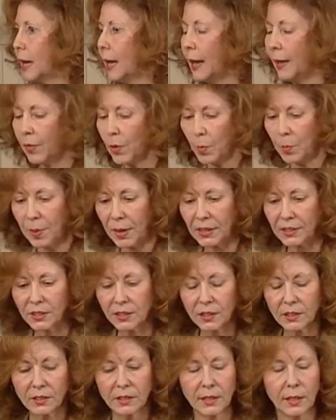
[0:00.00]
And the best
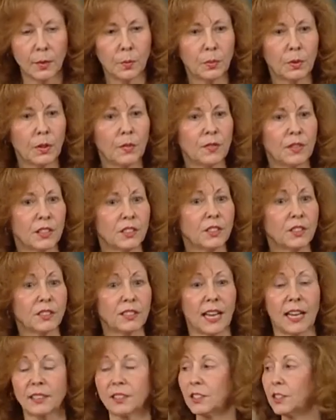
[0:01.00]
example of this is
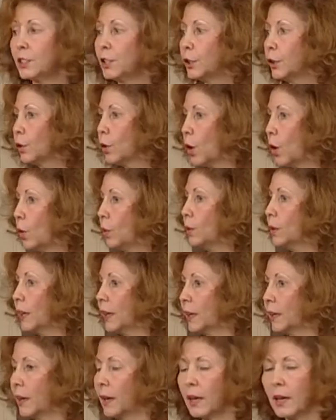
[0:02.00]

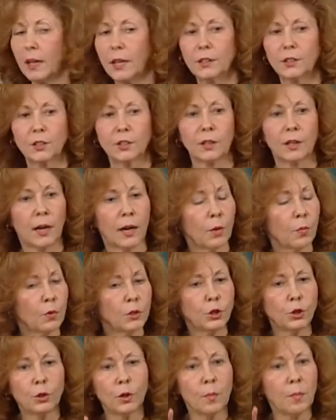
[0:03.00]
acetylcholine. So now I
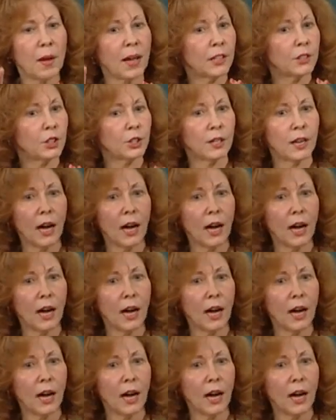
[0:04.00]
want you to imagine